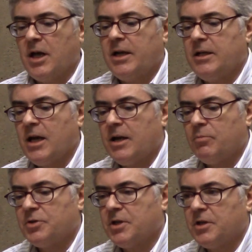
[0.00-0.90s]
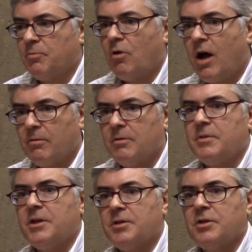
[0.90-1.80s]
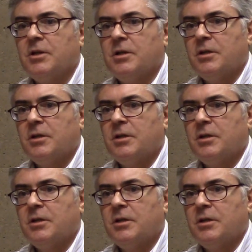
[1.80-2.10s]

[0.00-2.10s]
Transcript: 99% of the problem is